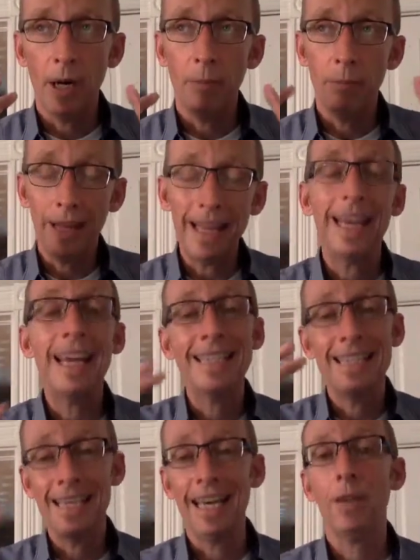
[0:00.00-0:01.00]
plan
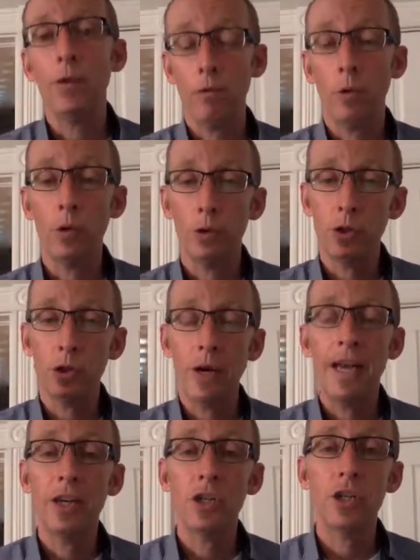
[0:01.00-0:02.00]
together for you, a
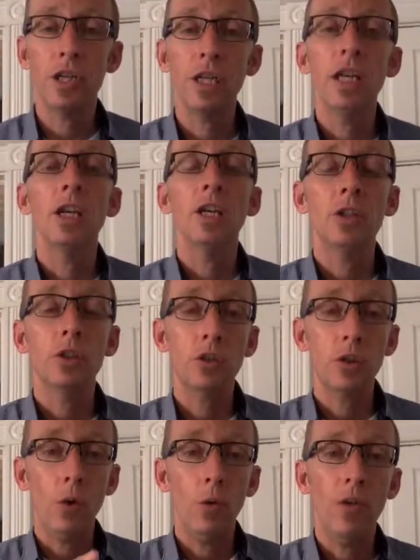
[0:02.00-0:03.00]
strategy,
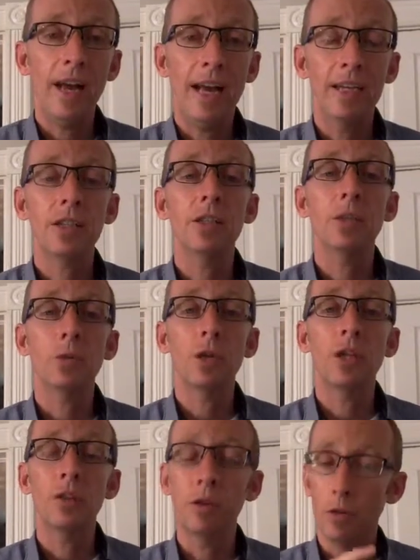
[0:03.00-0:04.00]
so that you
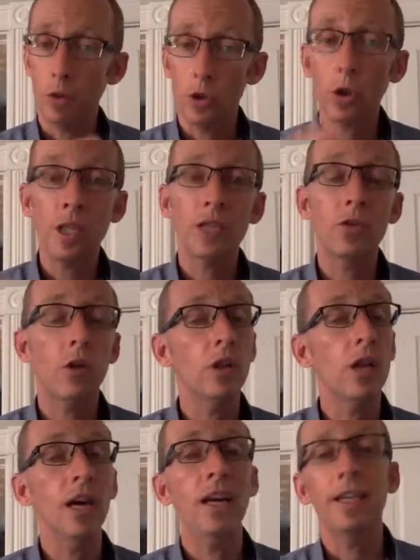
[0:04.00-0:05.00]
can nurture leads
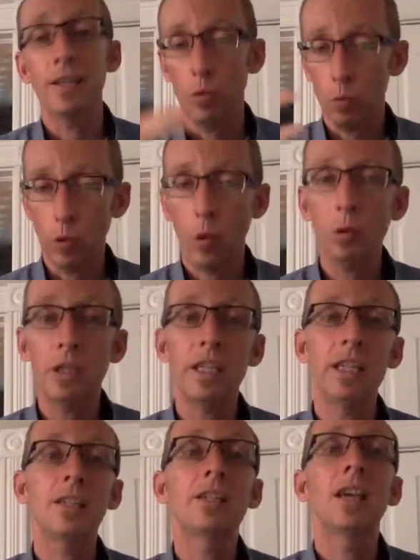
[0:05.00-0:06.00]
online, grow
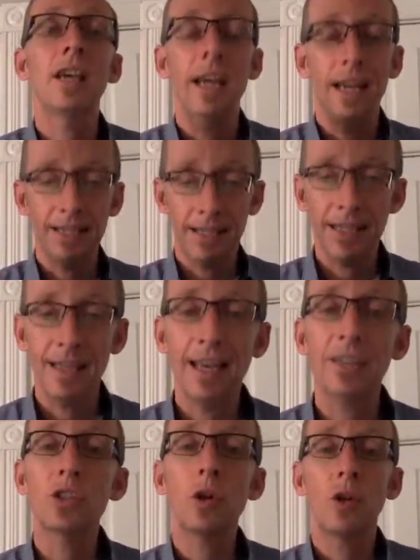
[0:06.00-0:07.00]
leads, and see
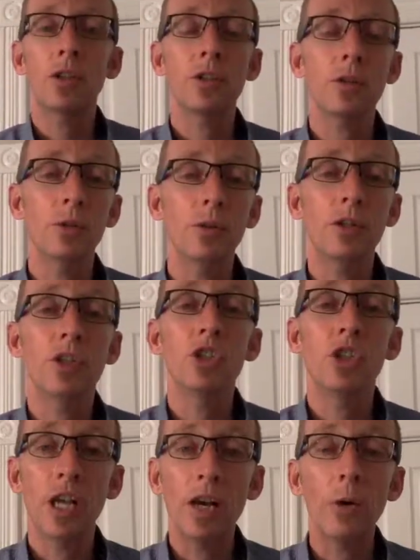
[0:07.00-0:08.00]
that starting to
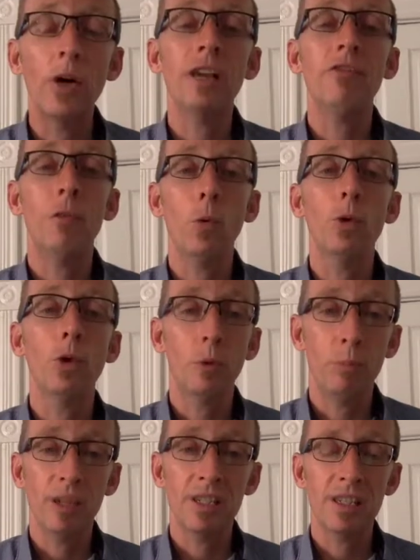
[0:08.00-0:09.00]
generate for your
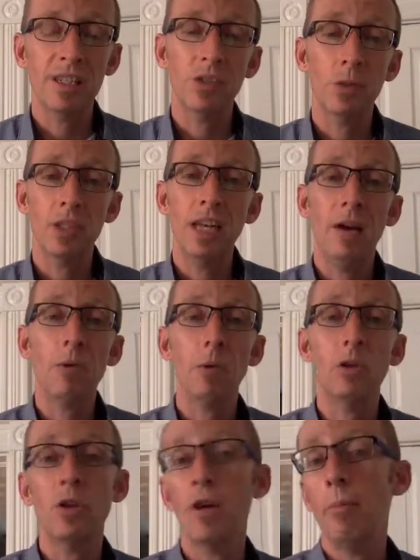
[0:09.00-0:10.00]
business. So today we
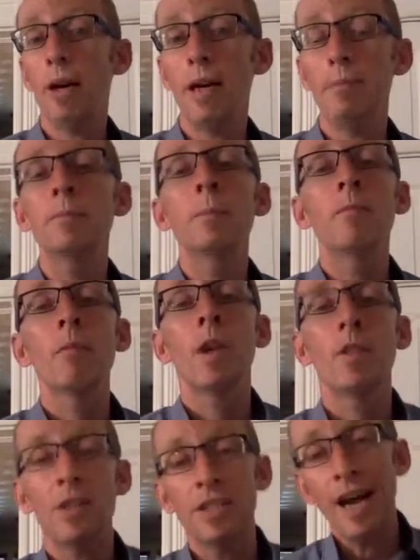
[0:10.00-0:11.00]
want to talk about
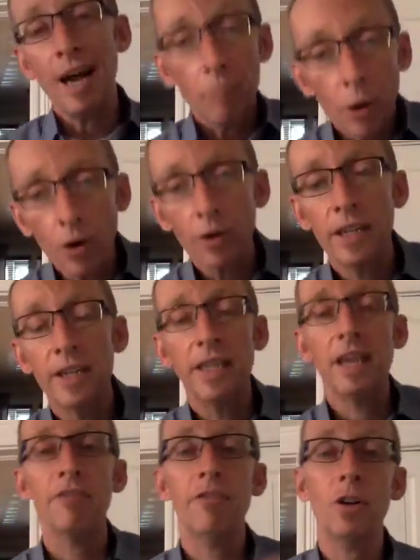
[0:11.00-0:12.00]
the top part in
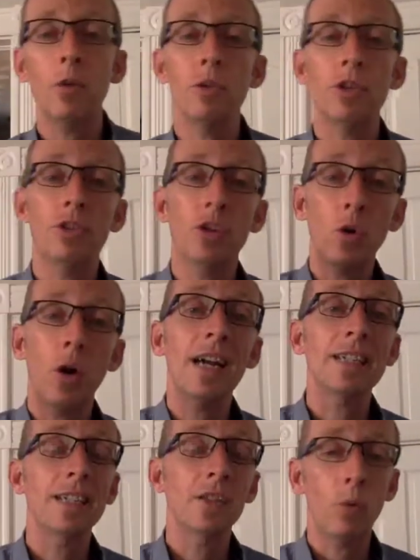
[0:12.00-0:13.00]
that funnel, which is
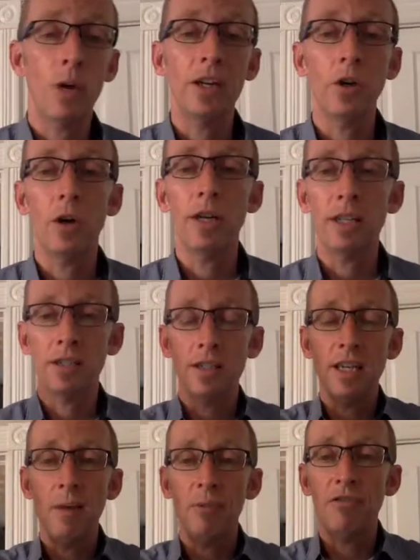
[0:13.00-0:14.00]
attracting the right audience, the
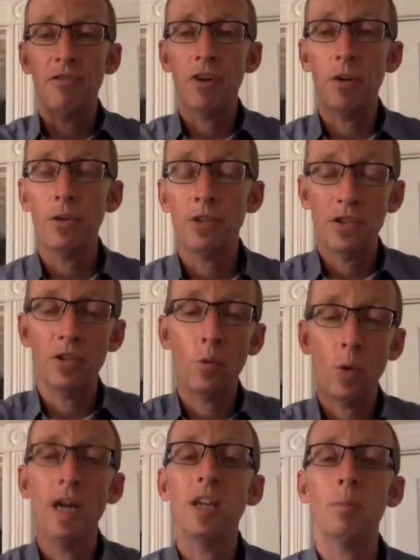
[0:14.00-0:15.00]
top of the funnel. This is the
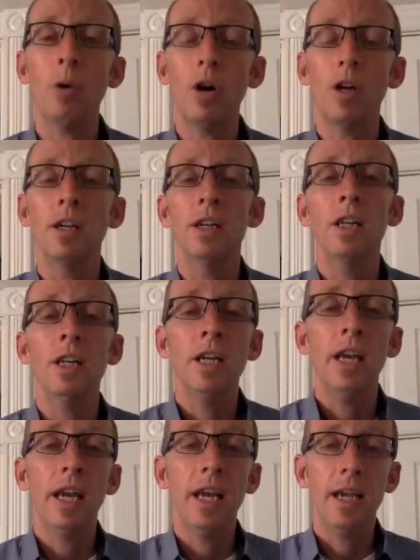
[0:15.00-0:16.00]
widest part,
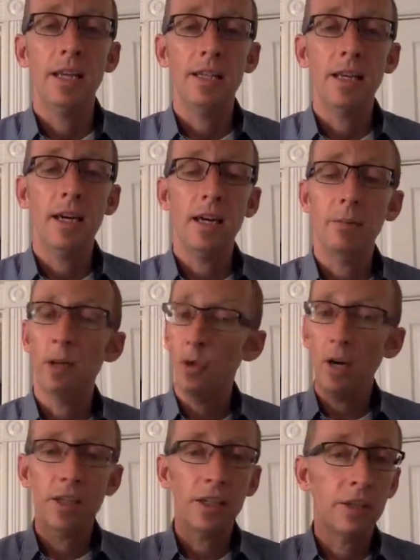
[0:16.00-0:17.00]
and
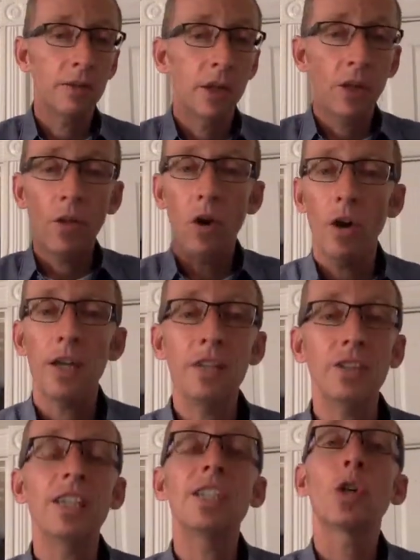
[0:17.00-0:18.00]
attracting the
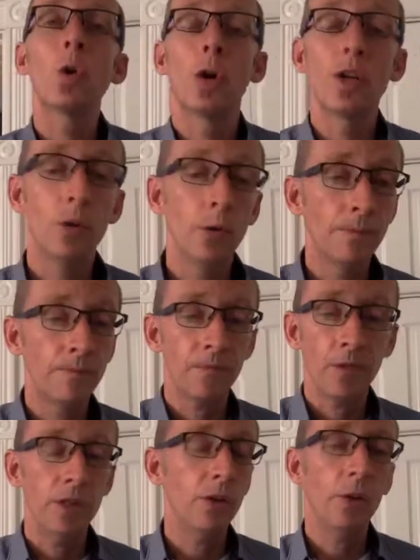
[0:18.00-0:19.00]
audience is critical
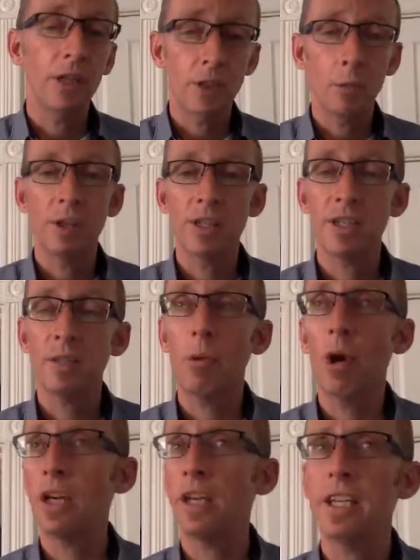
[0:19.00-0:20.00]
in your business
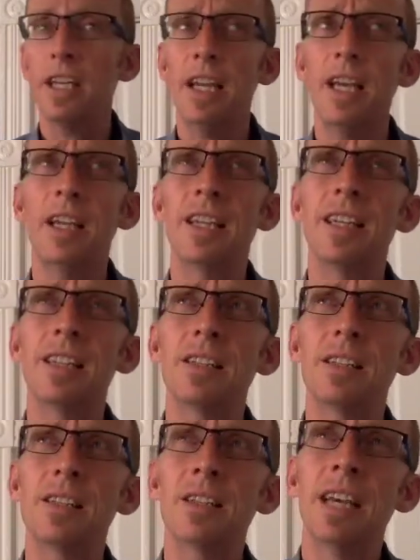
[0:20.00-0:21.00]
marketing. And this
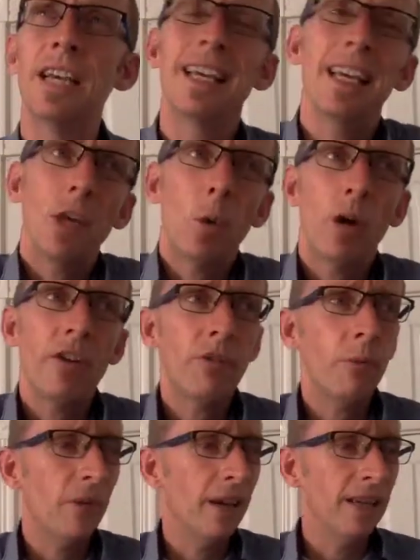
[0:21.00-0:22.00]
is getting away
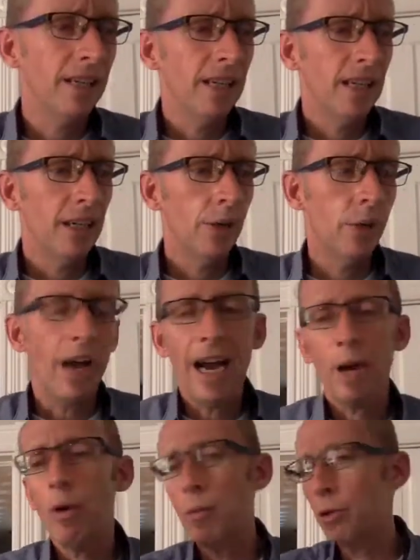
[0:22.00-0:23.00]
from the
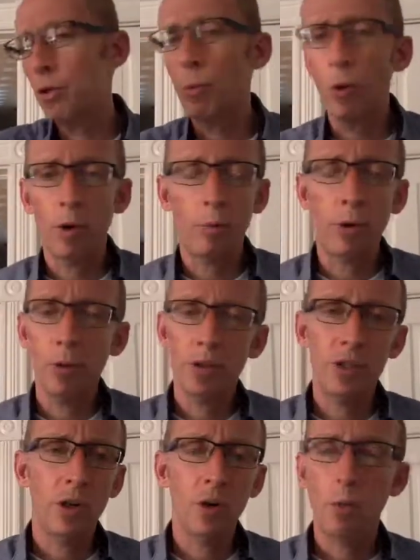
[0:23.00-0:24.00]
highway billboard approach,
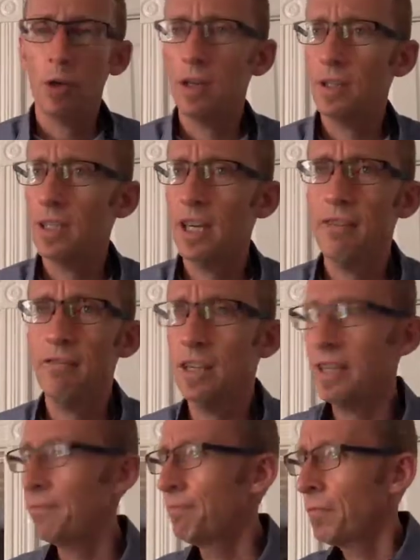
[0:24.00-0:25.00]
where you have
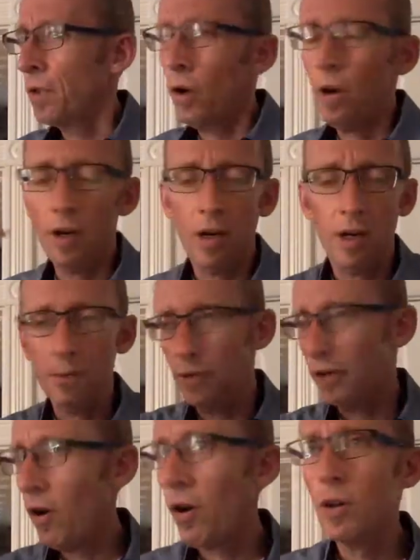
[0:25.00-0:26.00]
the
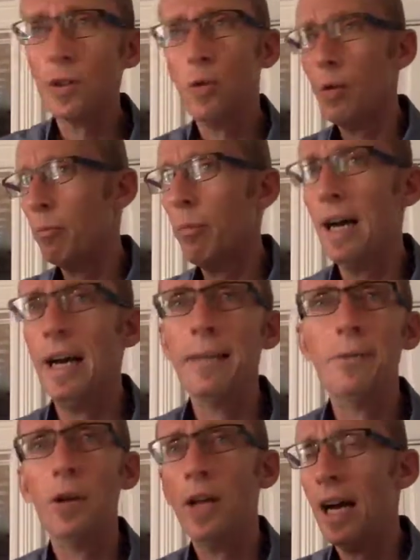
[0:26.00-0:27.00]
cars going by
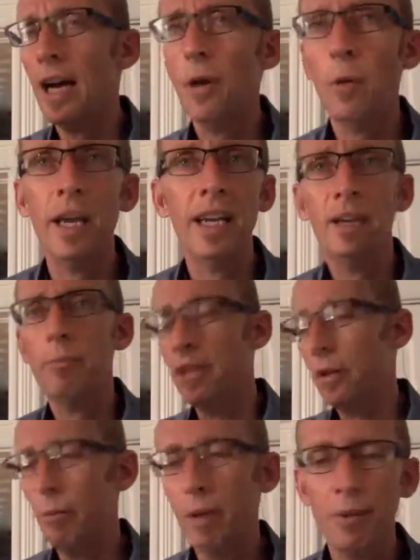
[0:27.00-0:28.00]
on a highway, and
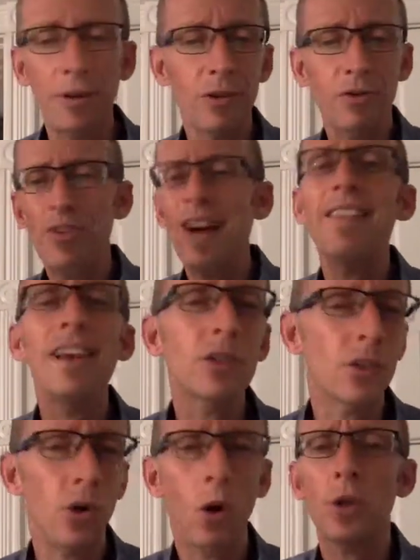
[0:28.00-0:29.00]
maybe there's
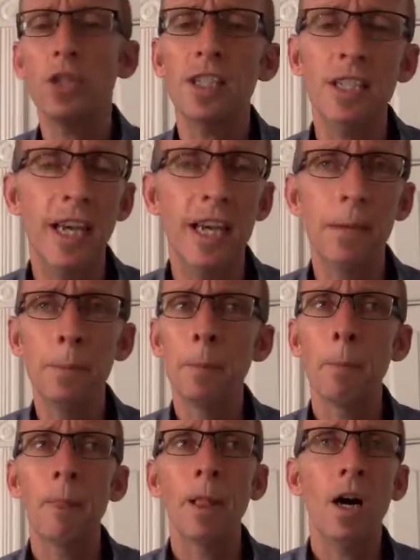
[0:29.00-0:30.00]
5,000 cars a day,
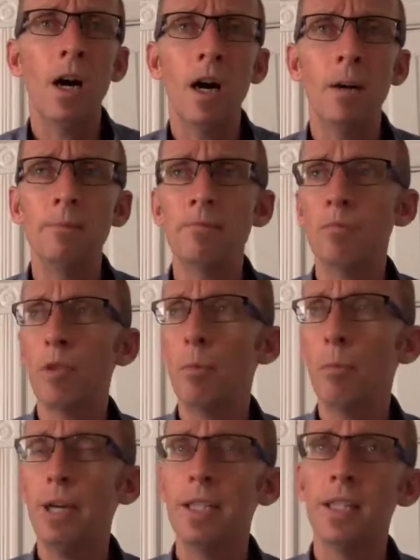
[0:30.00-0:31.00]

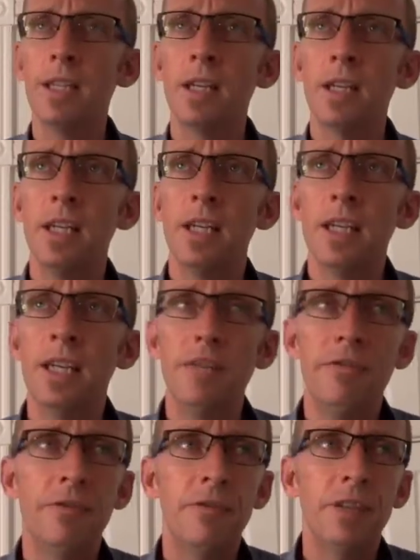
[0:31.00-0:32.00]
but
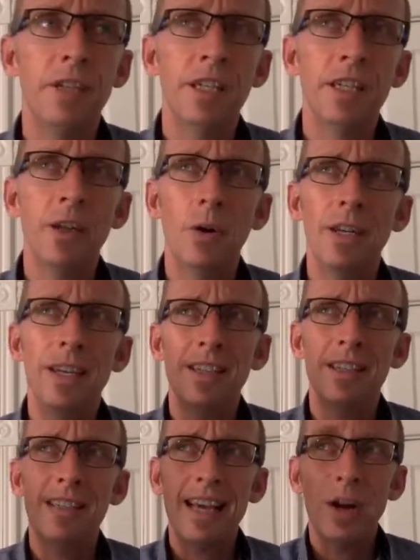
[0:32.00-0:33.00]
if
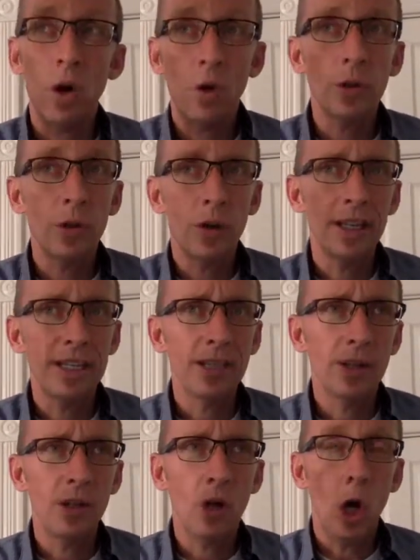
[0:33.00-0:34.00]
is that all your
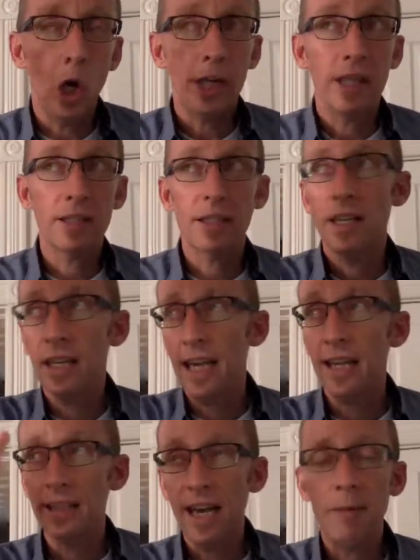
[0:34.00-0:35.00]
ideal audience that
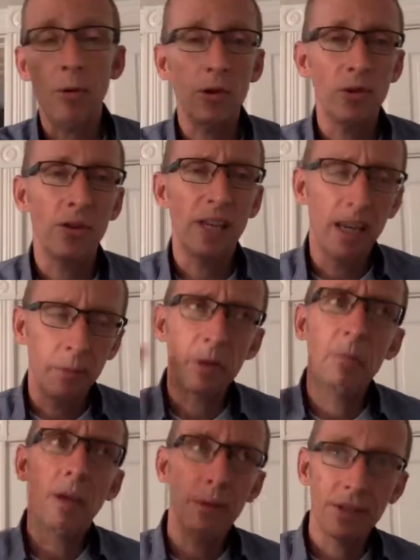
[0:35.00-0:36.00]
has eyeballs on that? I mean,
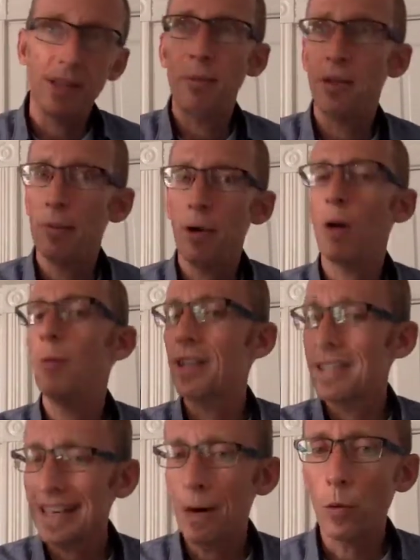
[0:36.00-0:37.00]
maybe some of them are, but
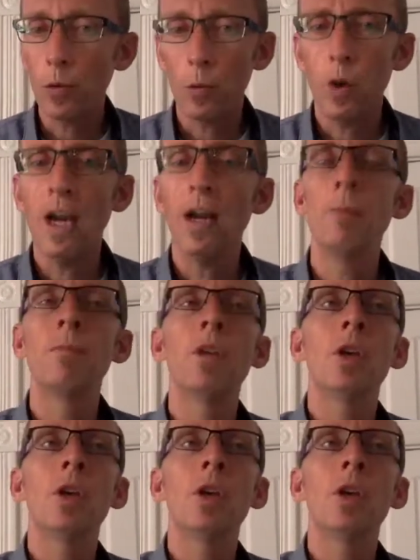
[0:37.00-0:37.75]
is that worthwhile?